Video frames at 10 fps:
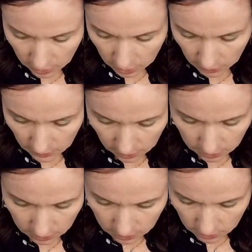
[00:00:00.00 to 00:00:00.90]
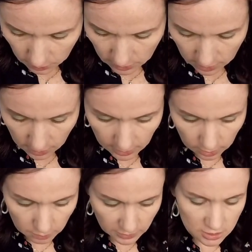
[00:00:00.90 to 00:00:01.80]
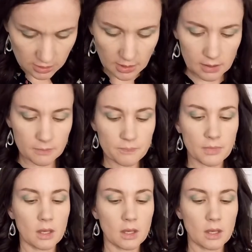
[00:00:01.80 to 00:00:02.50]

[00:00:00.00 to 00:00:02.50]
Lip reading: go in with our angled brush again.